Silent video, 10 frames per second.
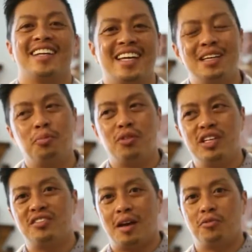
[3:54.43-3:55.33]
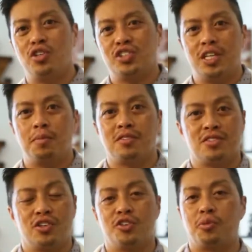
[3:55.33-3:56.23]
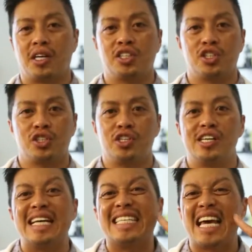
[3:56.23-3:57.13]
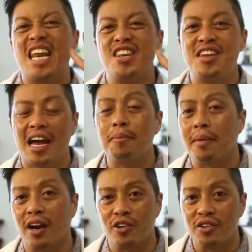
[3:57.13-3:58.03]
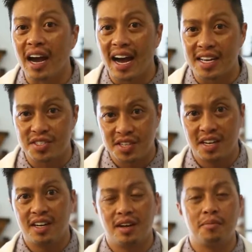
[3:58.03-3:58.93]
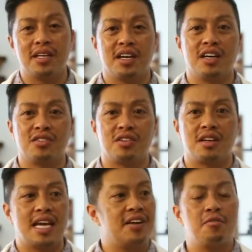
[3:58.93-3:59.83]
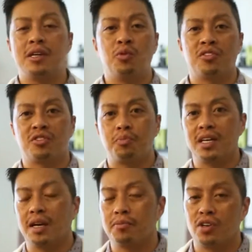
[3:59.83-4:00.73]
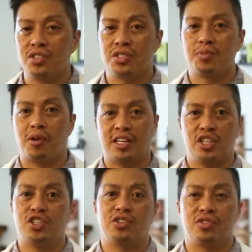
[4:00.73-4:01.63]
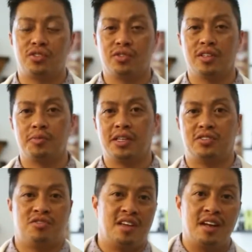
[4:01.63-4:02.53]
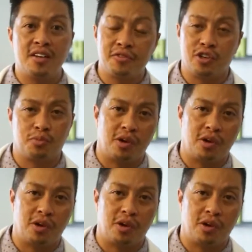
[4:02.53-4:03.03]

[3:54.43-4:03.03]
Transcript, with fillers: Getting preceptorship as a nurse practitioner is a nightmare, you guys, because not everybody wants to pick up nurse practitioner students because there's not enough nurse